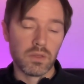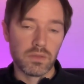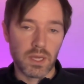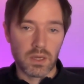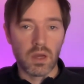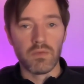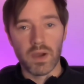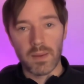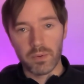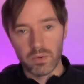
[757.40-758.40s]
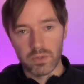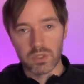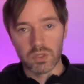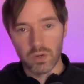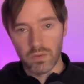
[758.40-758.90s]
they can overlap or
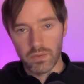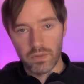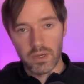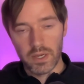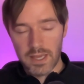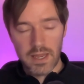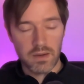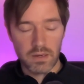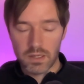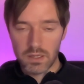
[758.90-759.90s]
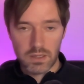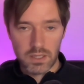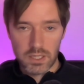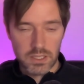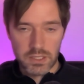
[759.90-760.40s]
undercut. Again,
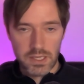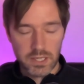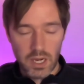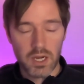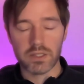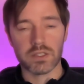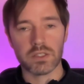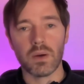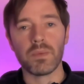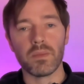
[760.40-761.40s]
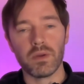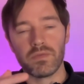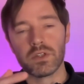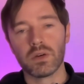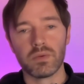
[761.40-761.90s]
it's hard to stop it. But if
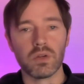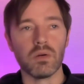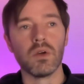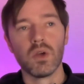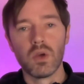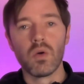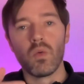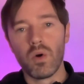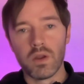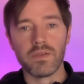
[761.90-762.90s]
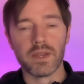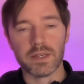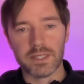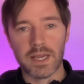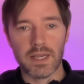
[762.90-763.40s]
you doubled up, one of you can
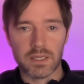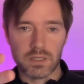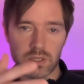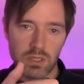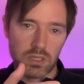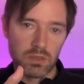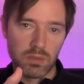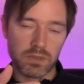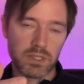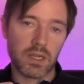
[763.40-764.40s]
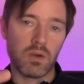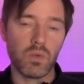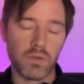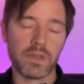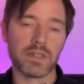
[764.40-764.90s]
double with Saka,
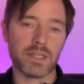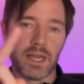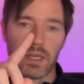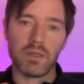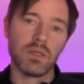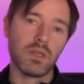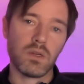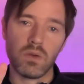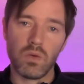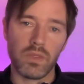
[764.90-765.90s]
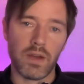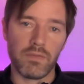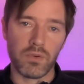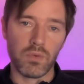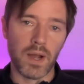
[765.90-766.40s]
one of you can take that
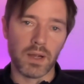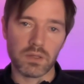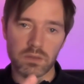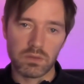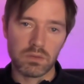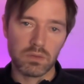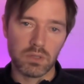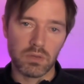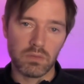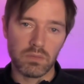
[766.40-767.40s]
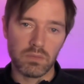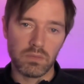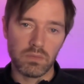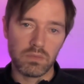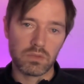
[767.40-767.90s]
fullback,
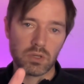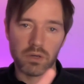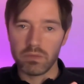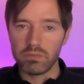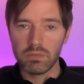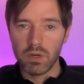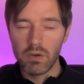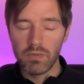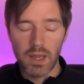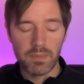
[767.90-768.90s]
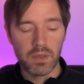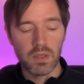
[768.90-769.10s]
trying to overlap.